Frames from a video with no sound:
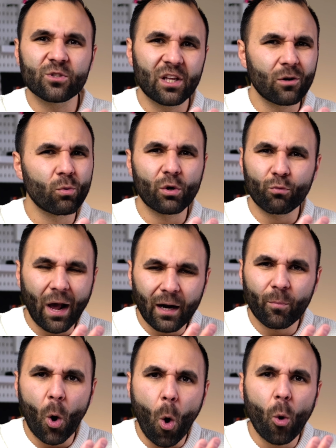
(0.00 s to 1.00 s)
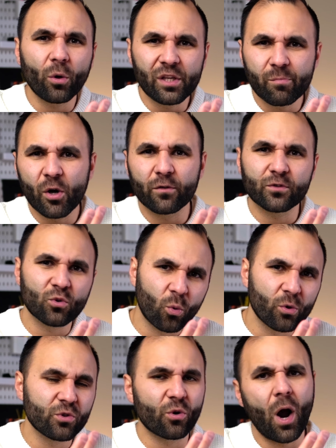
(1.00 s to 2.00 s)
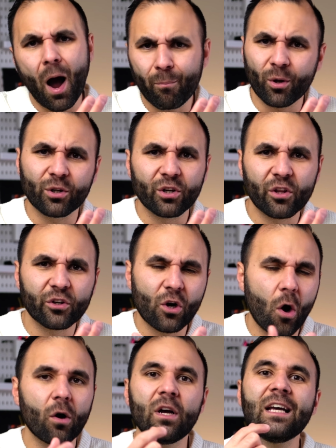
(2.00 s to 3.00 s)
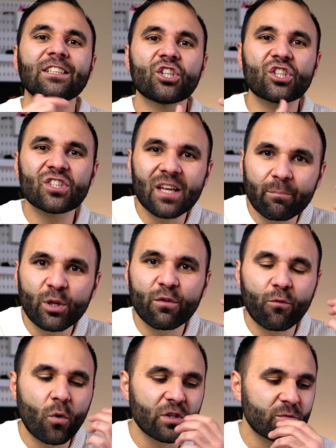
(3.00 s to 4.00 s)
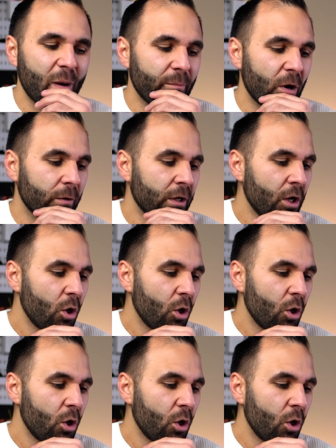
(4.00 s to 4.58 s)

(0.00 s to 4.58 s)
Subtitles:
They don't want to write up a whole email of stories or hop on another call. Just send me a voice memo.